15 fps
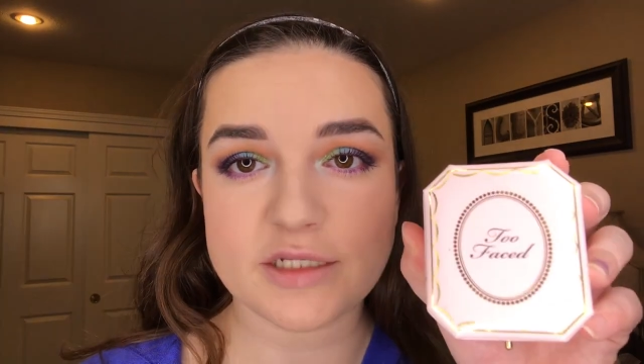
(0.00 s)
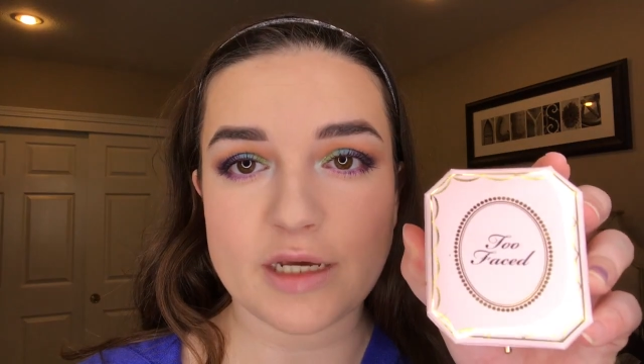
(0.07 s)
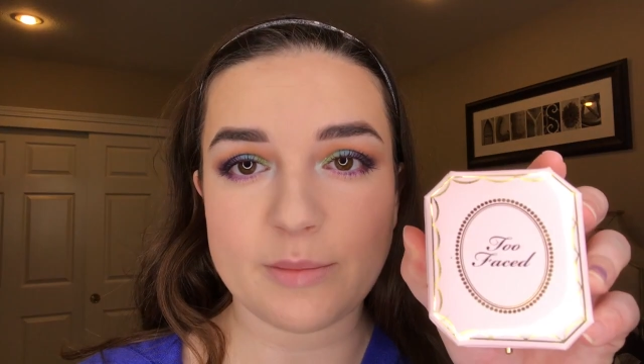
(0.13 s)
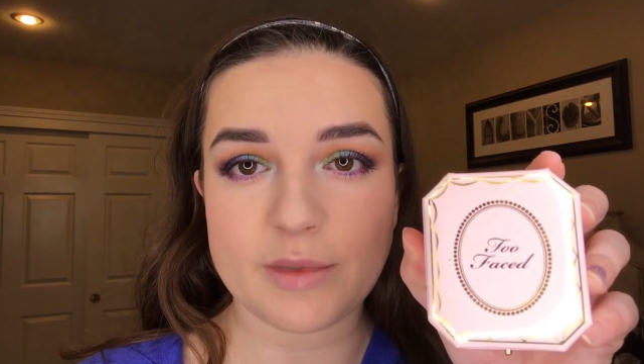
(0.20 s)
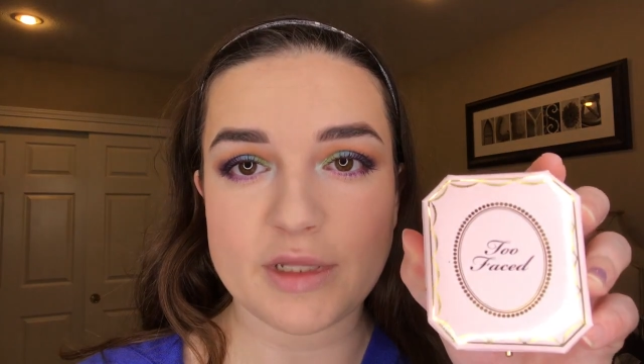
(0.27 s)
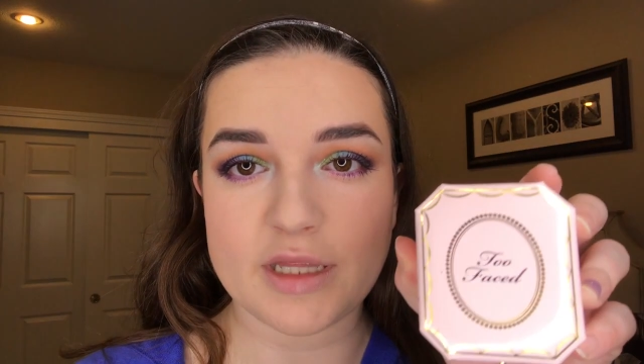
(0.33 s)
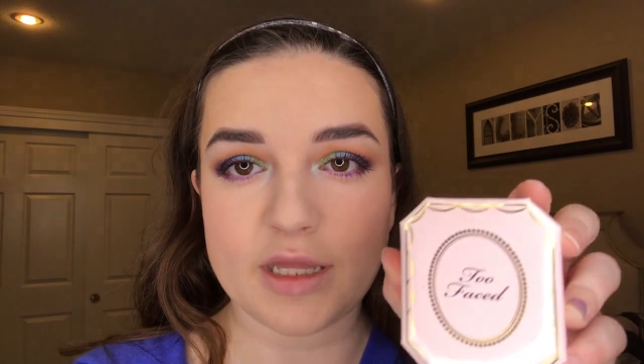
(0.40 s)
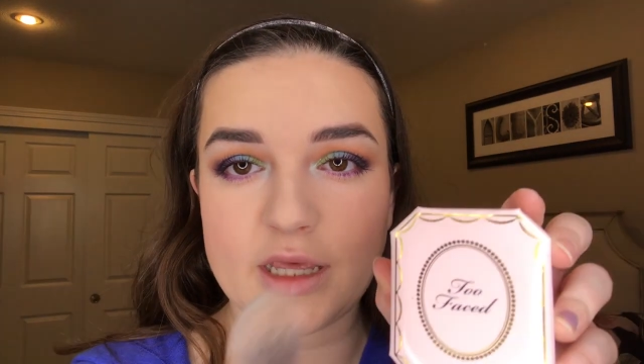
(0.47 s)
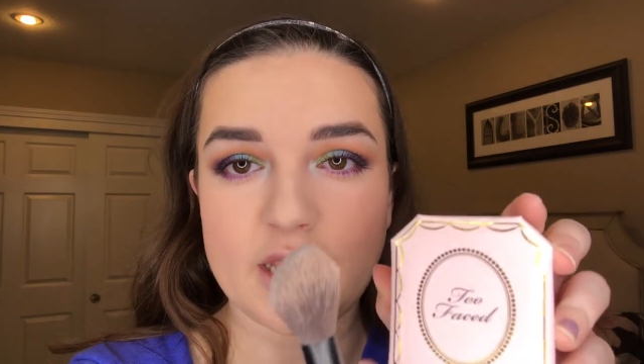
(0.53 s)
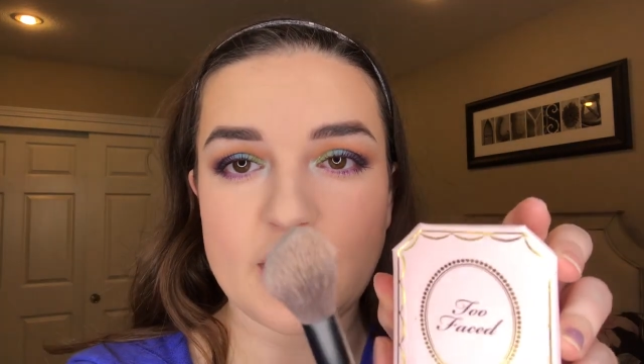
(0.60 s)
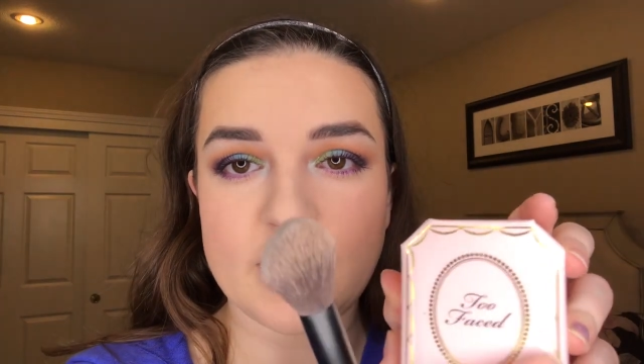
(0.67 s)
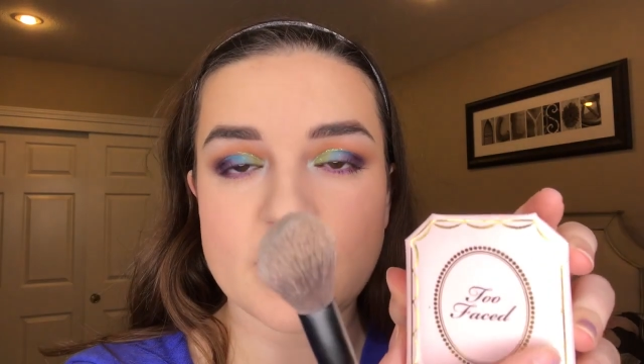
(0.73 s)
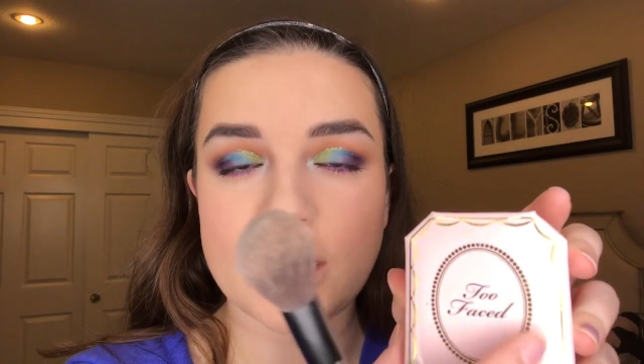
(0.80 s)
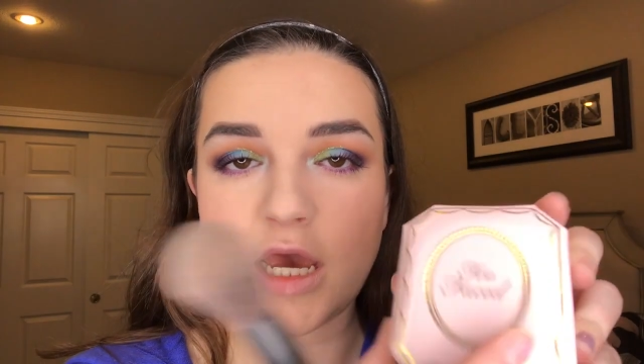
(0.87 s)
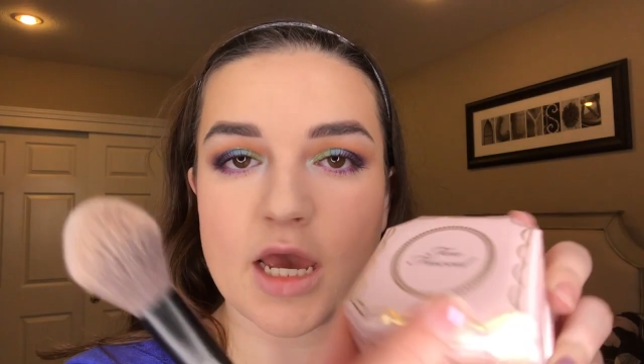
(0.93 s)
Diamond
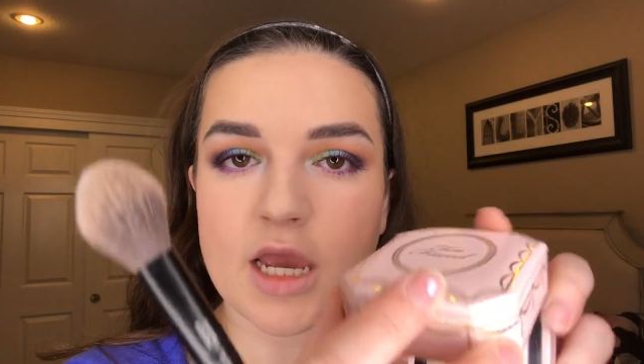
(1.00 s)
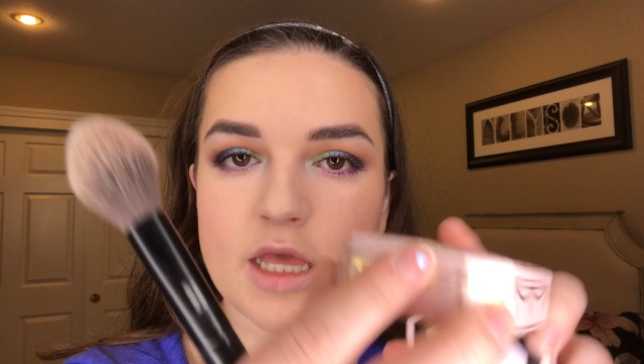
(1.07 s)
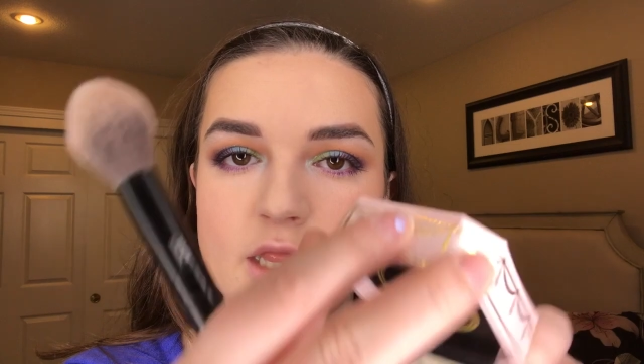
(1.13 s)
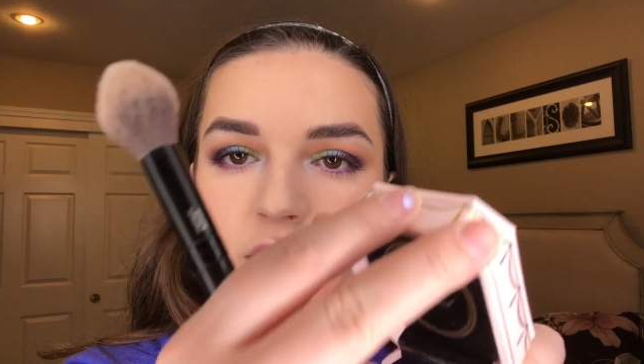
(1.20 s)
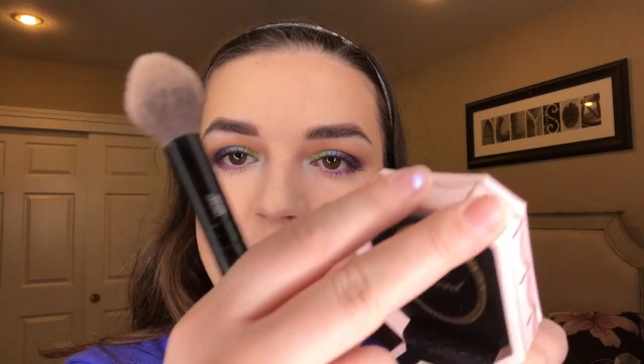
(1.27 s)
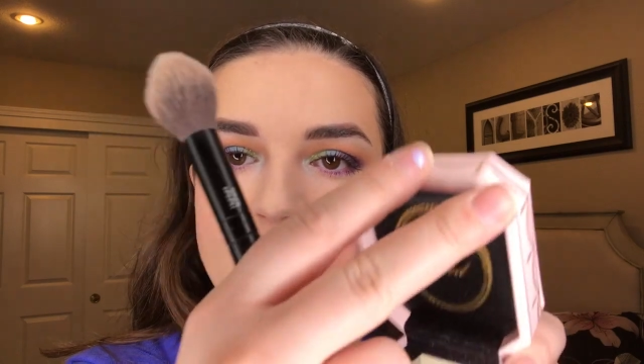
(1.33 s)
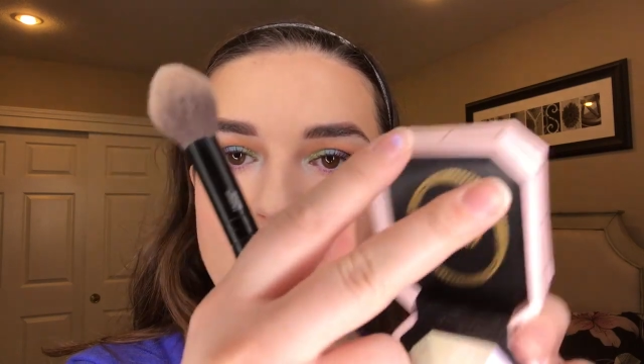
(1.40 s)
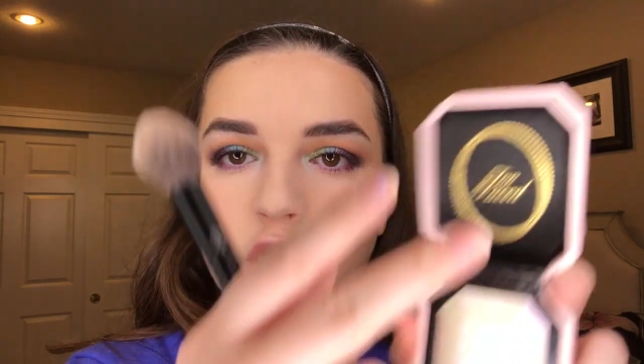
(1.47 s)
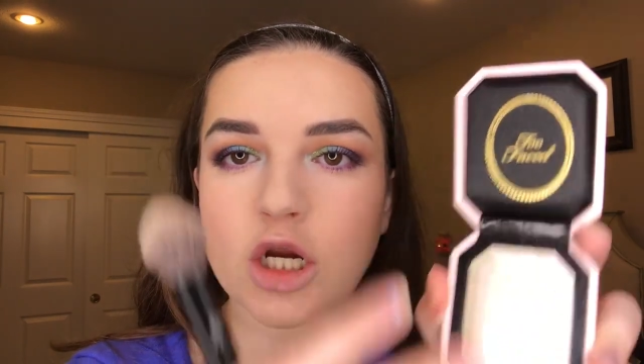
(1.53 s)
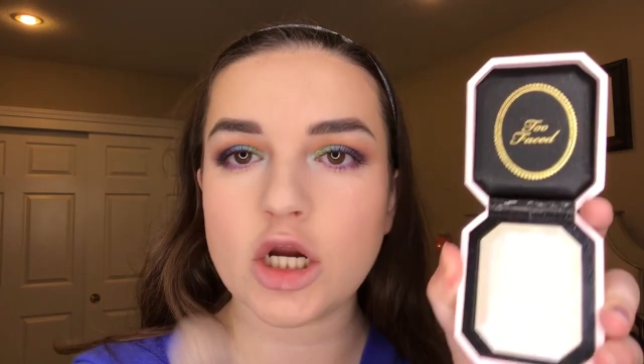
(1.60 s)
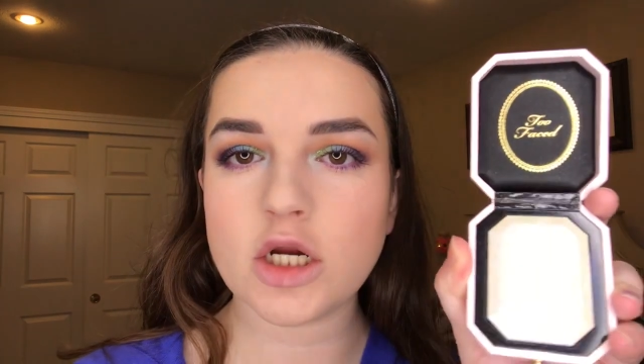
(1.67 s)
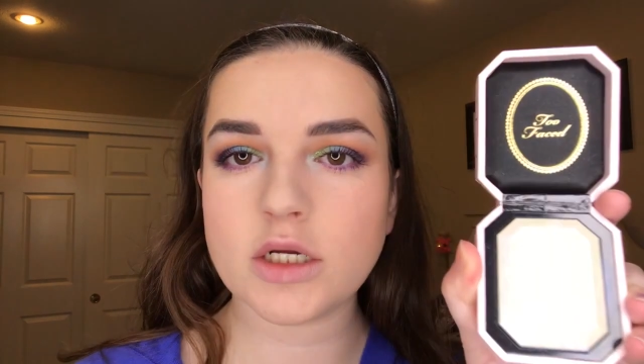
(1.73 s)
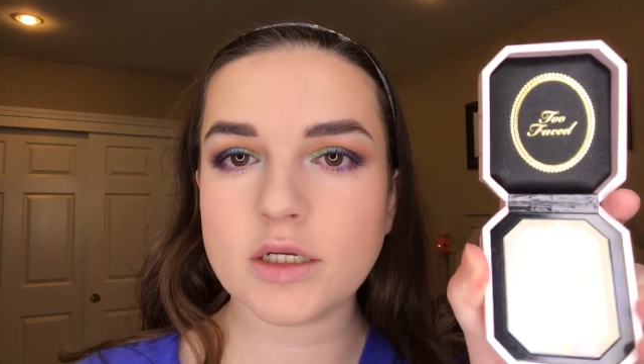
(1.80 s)
Light highlighter.